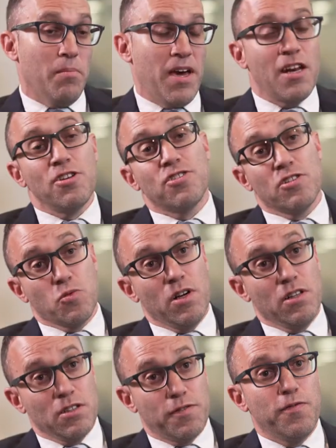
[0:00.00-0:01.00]
I managed as
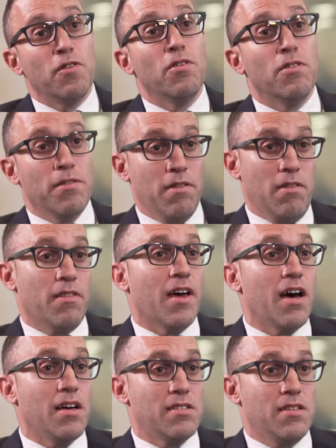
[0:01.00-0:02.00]
well as for the
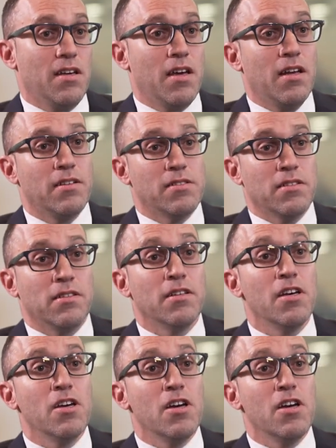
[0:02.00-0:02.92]
house as a